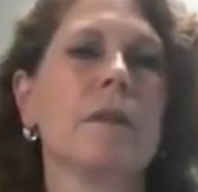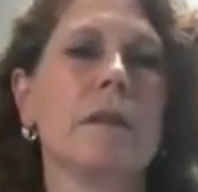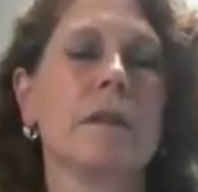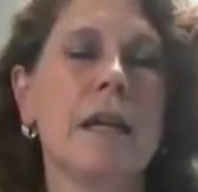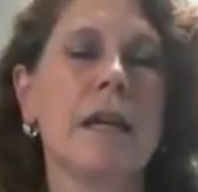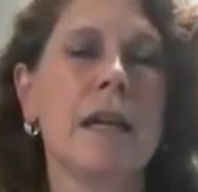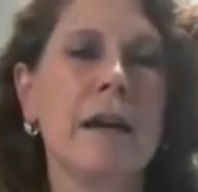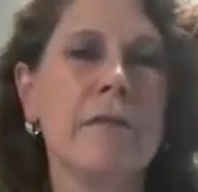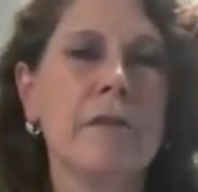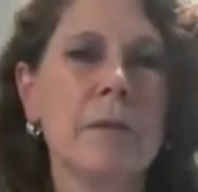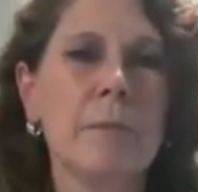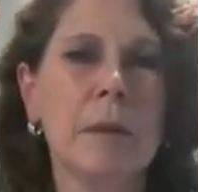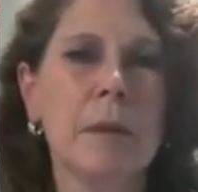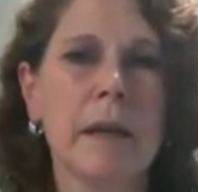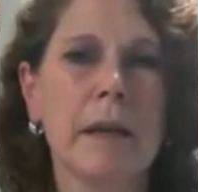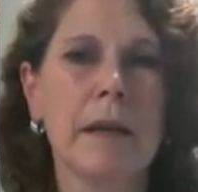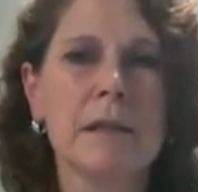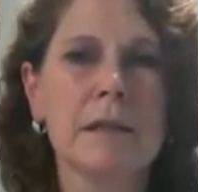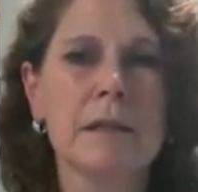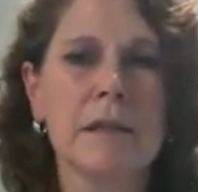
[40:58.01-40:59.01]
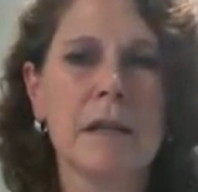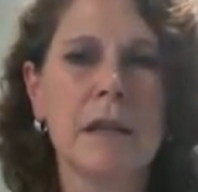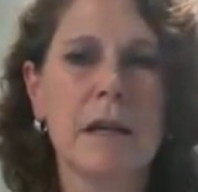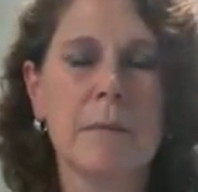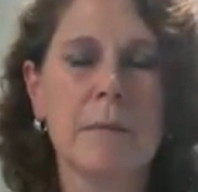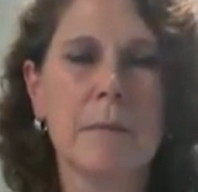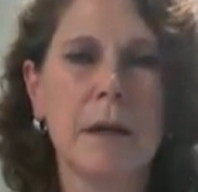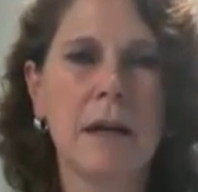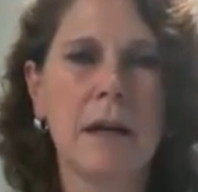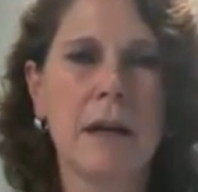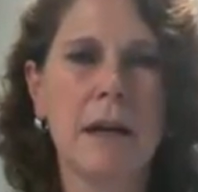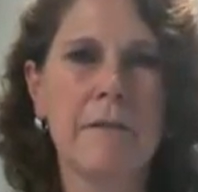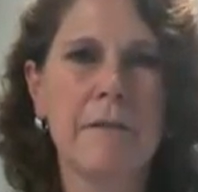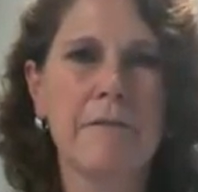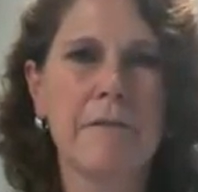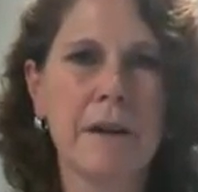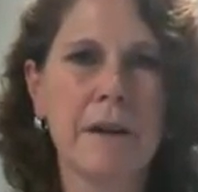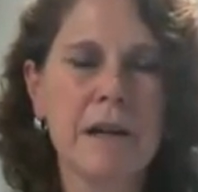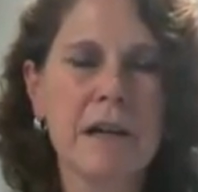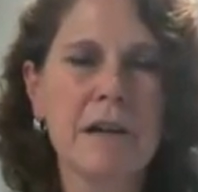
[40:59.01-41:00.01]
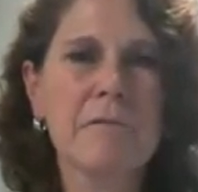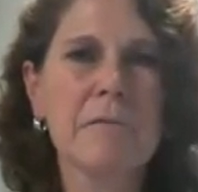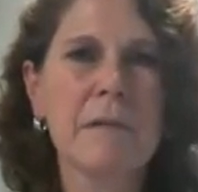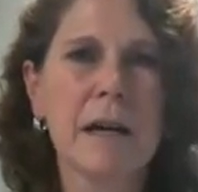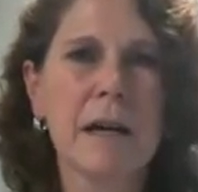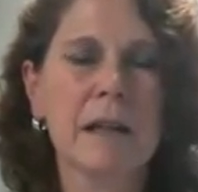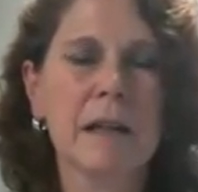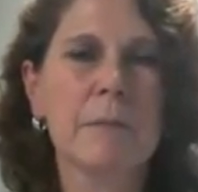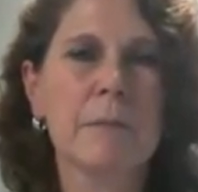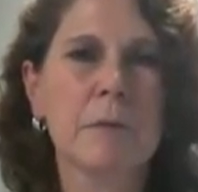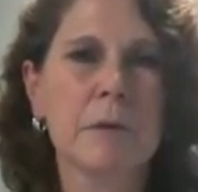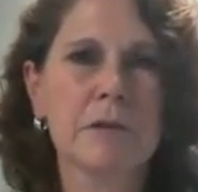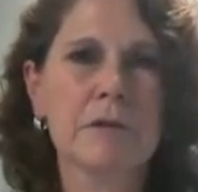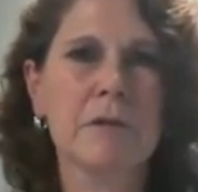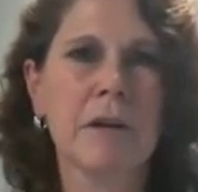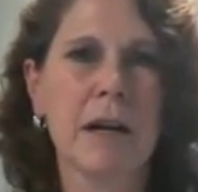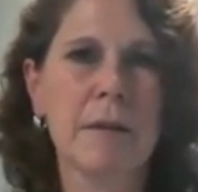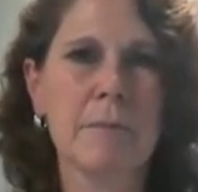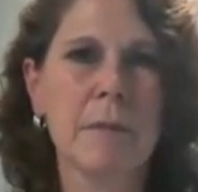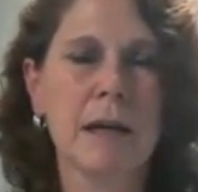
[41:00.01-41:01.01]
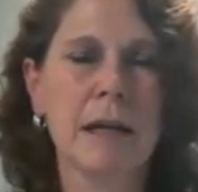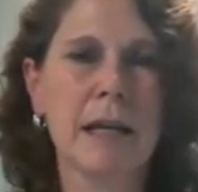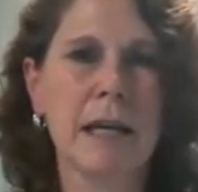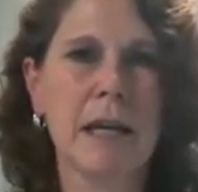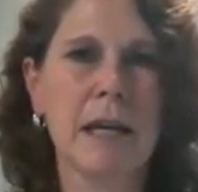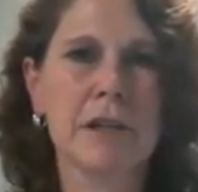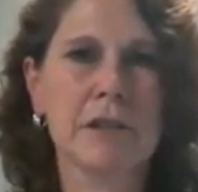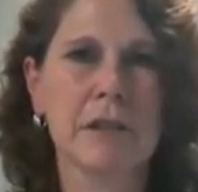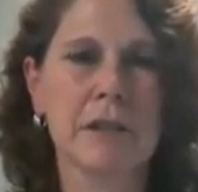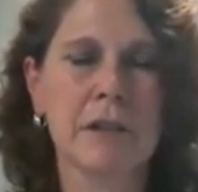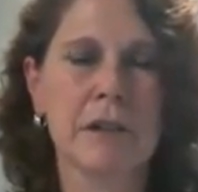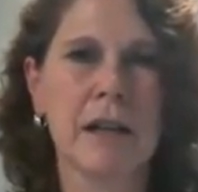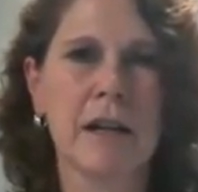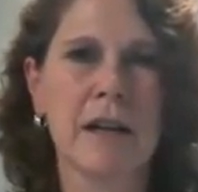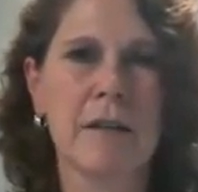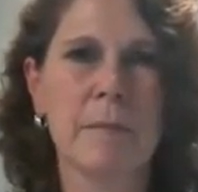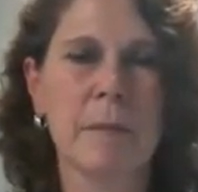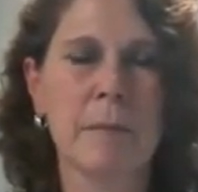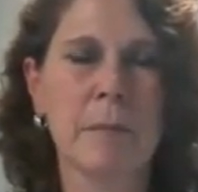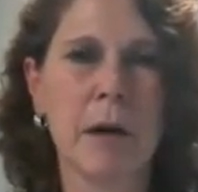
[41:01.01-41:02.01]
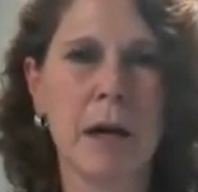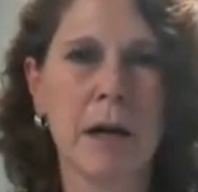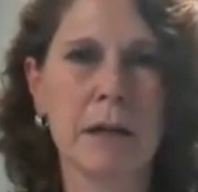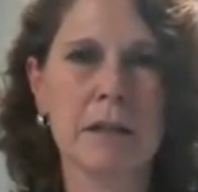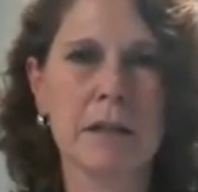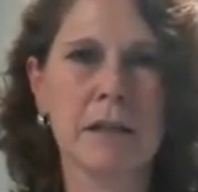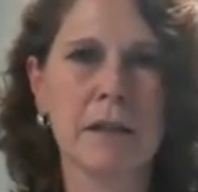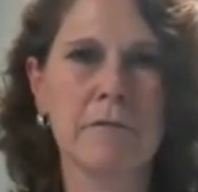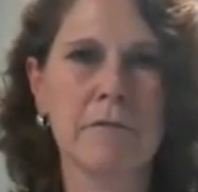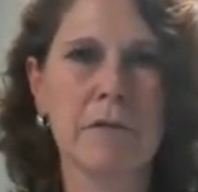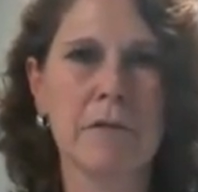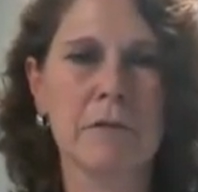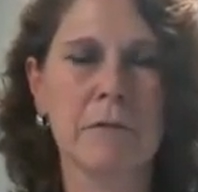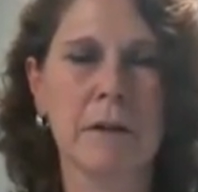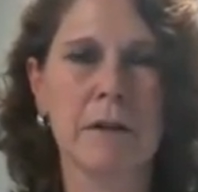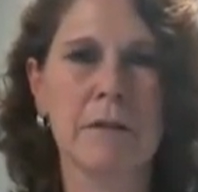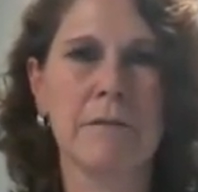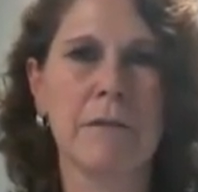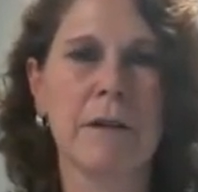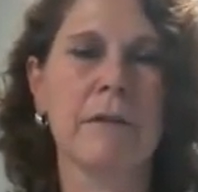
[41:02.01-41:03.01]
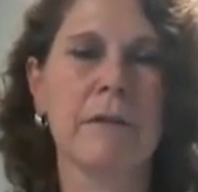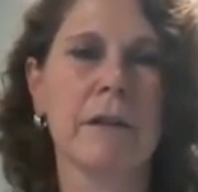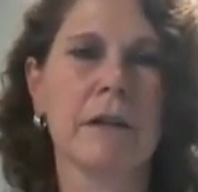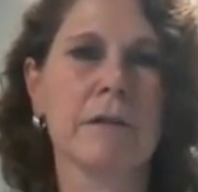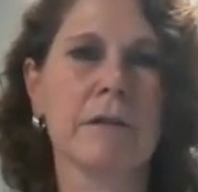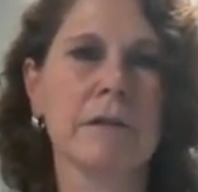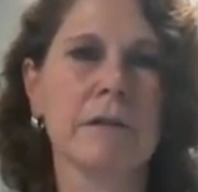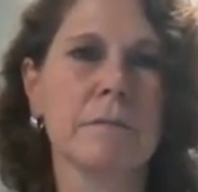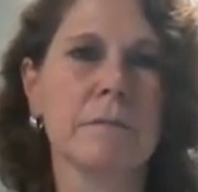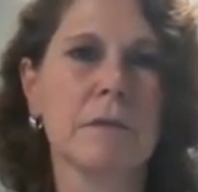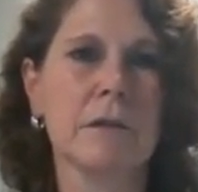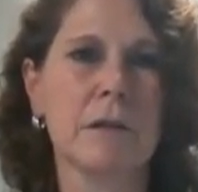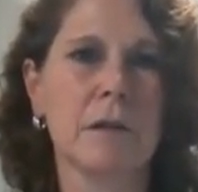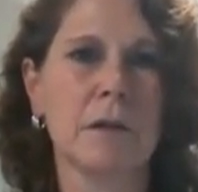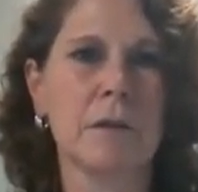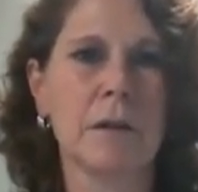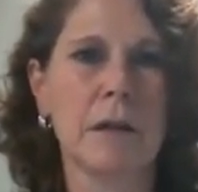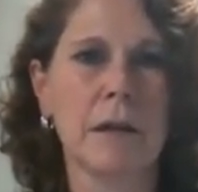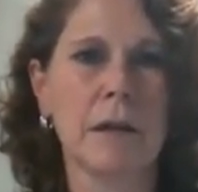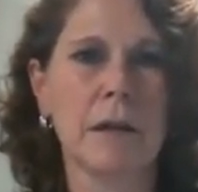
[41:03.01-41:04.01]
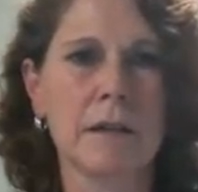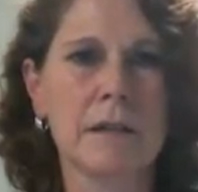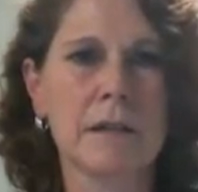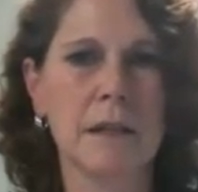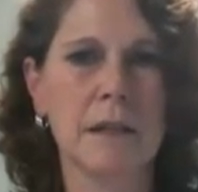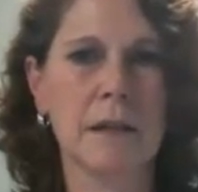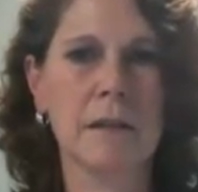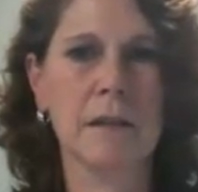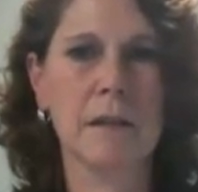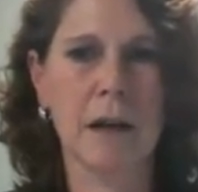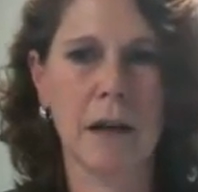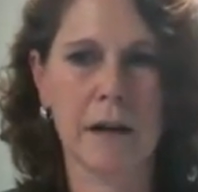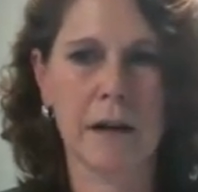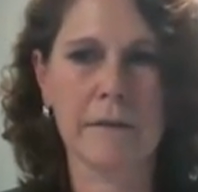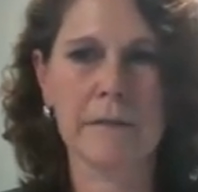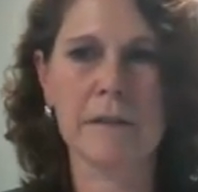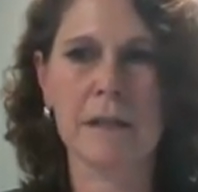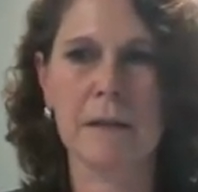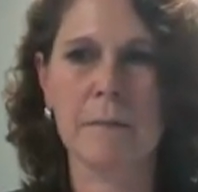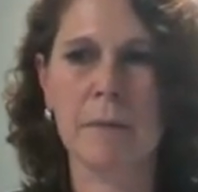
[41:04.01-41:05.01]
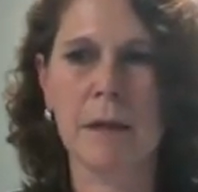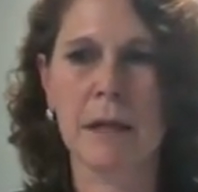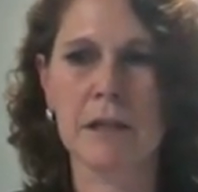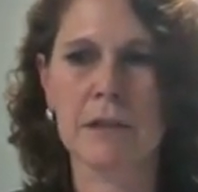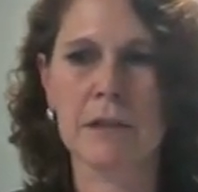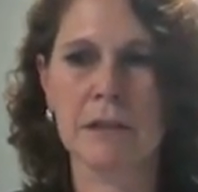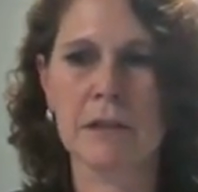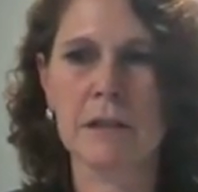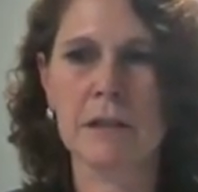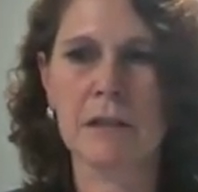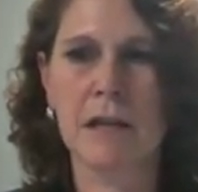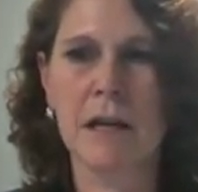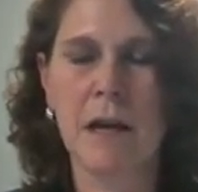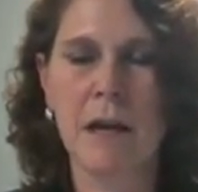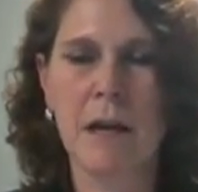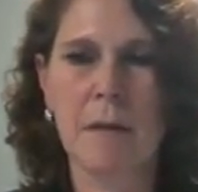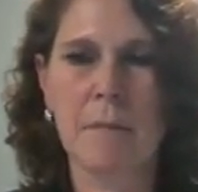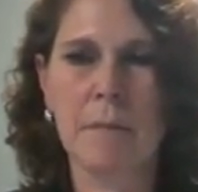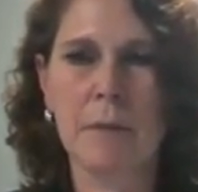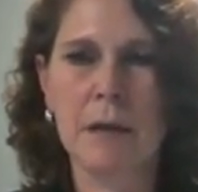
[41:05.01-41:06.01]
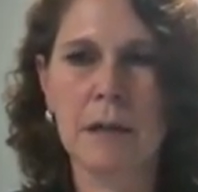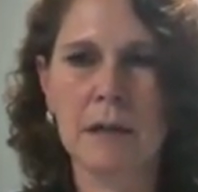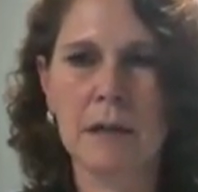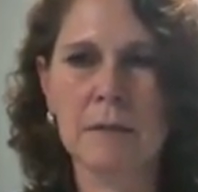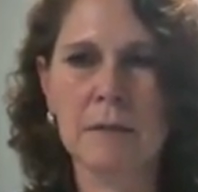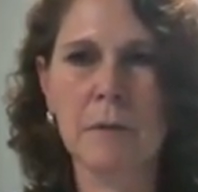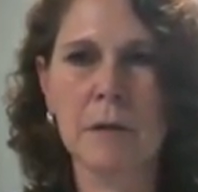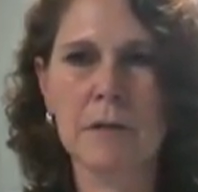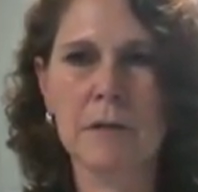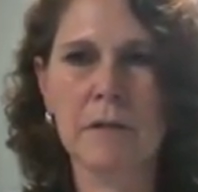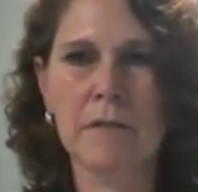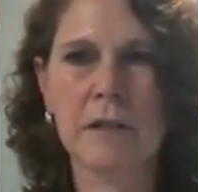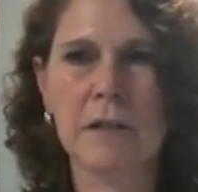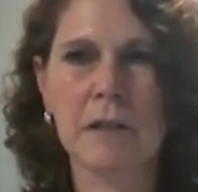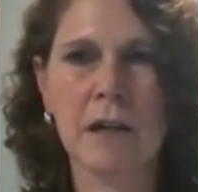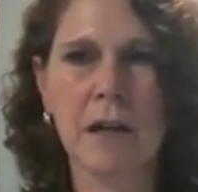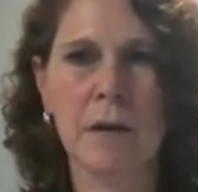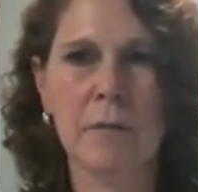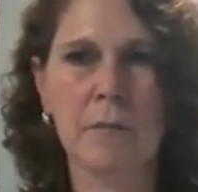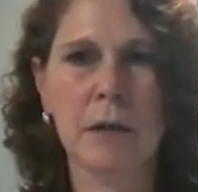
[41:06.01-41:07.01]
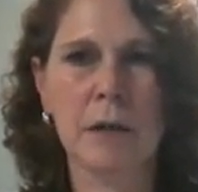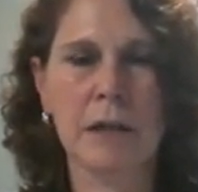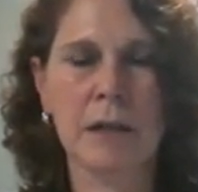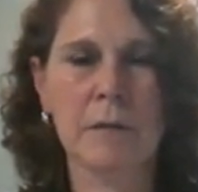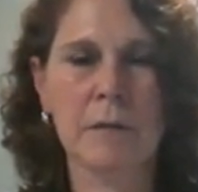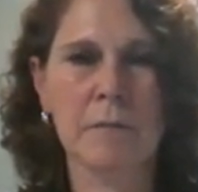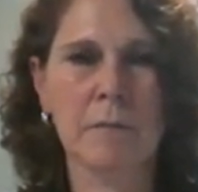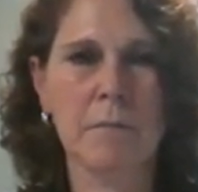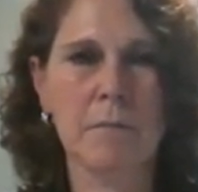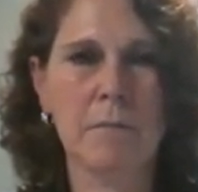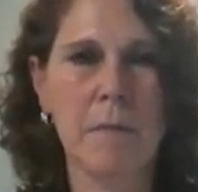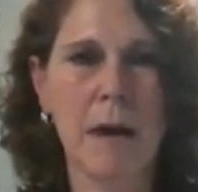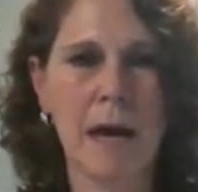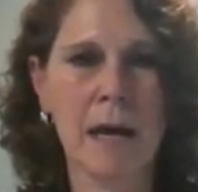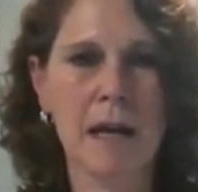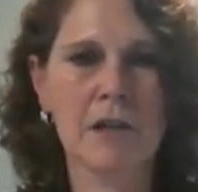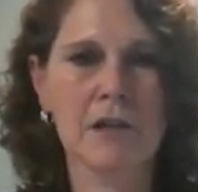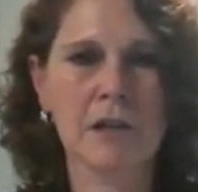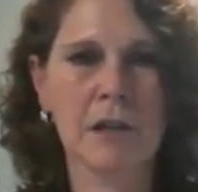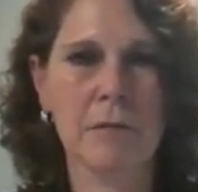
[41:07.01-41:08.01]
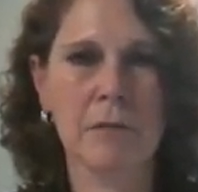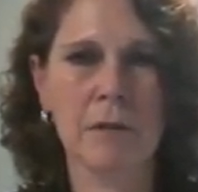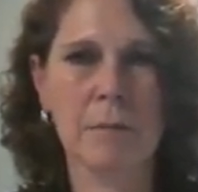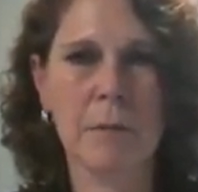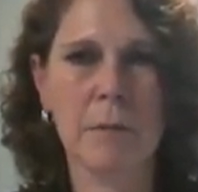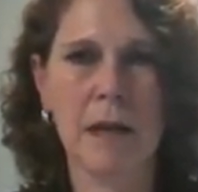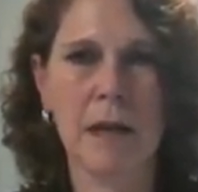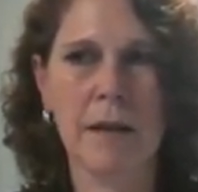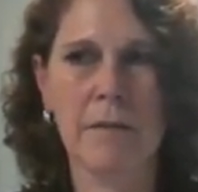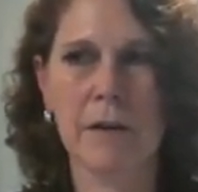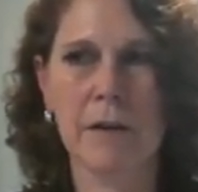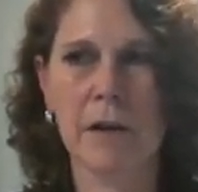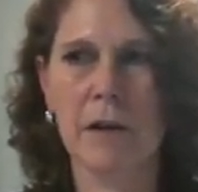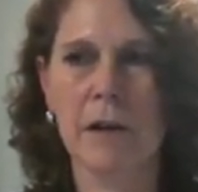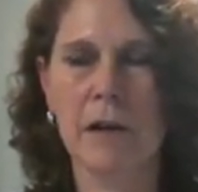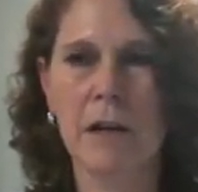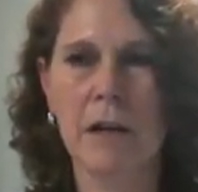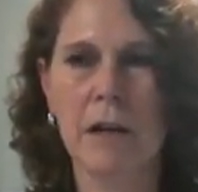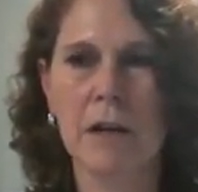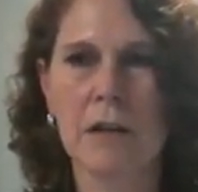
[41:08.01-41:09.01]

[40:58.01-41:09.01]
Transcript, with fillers: They have their place, but I very rarely prescribe medication, and I've been practicing for 25 years. So, I see a lot of sleep patients because most of the time we can manage it with behavior.